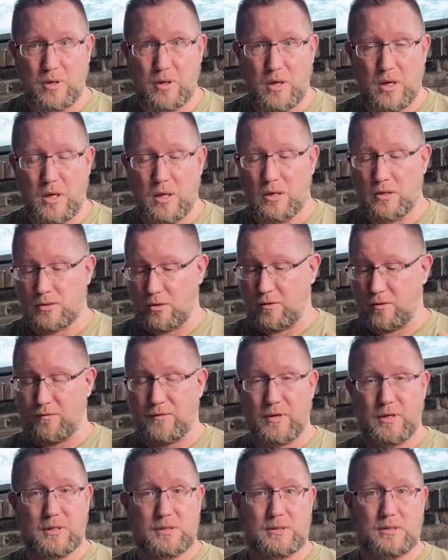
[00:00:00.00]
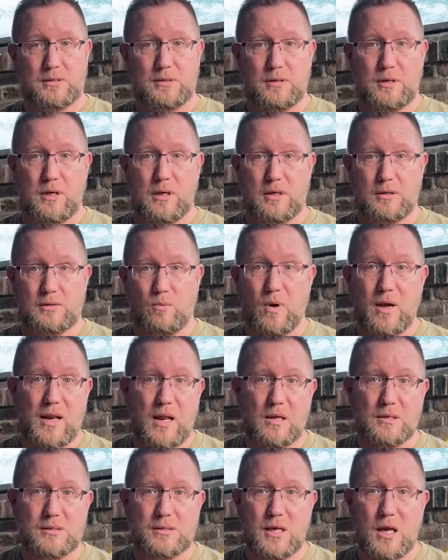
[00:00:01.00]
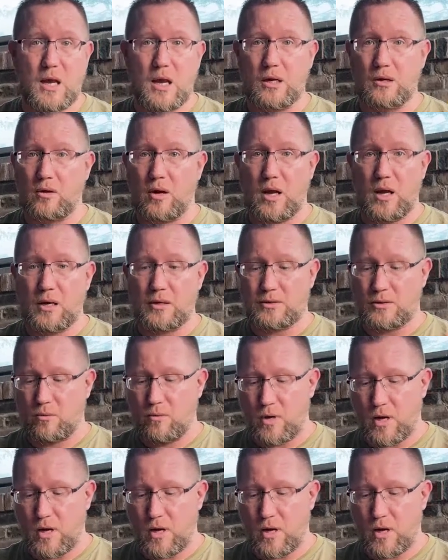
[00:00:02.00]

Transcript: So if it's wet outside, your hands are wet,